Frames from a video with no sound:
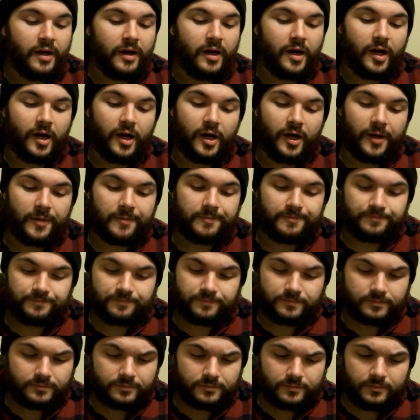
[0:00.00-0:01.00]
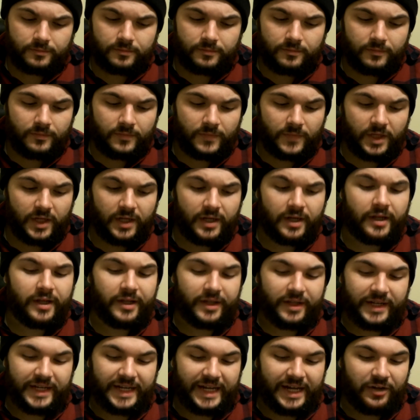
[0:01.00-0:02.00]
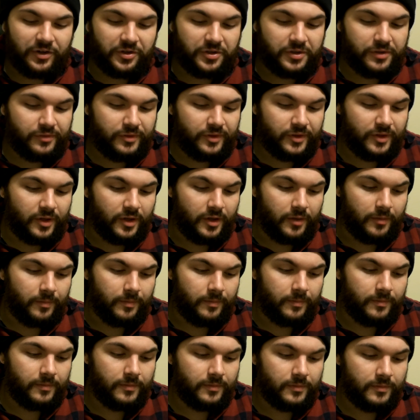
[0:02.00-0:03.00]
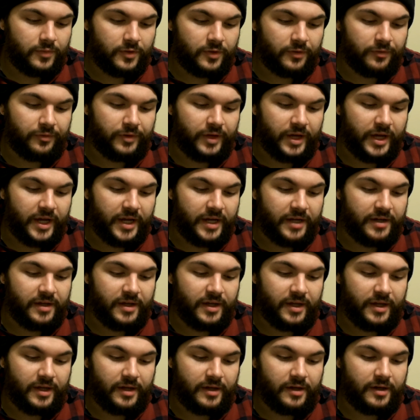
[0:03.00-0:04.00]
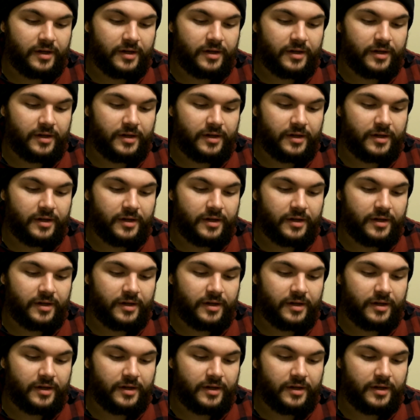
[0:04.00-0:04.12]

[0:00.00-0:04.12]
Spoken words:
And I'll even provide the